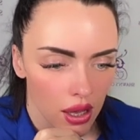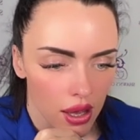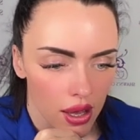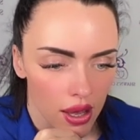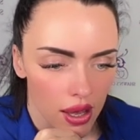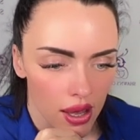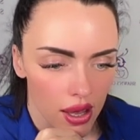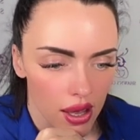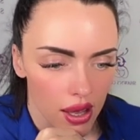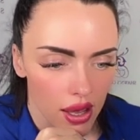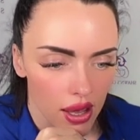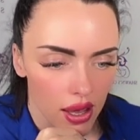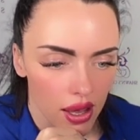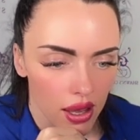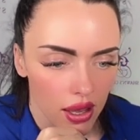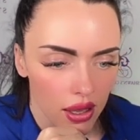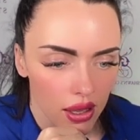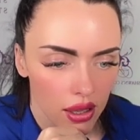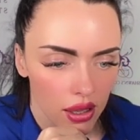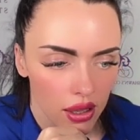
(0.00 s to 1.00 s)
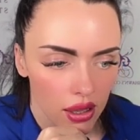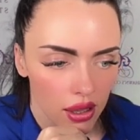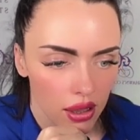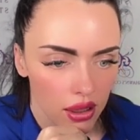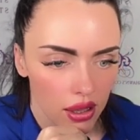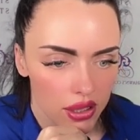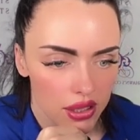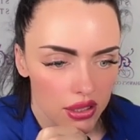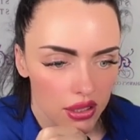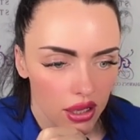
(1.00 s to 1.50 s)
Uh,
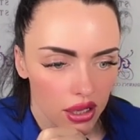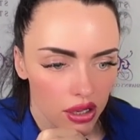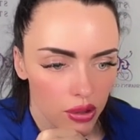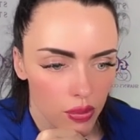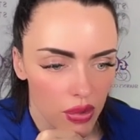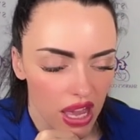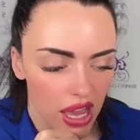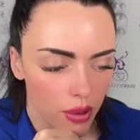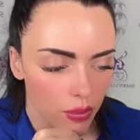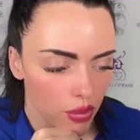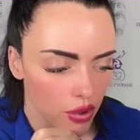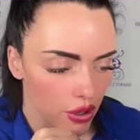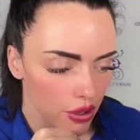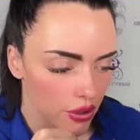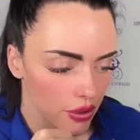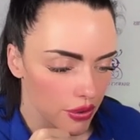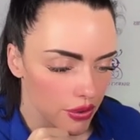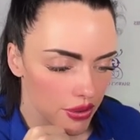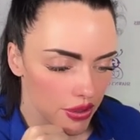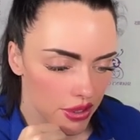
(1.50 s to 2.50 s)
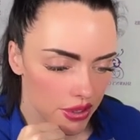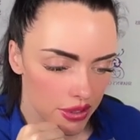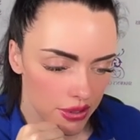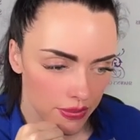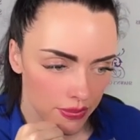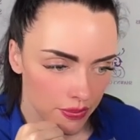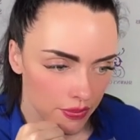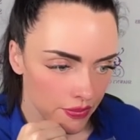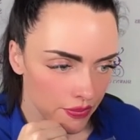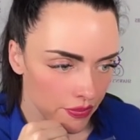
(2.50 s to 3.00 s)
let's look at her back
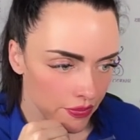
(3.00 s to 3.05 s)
pose.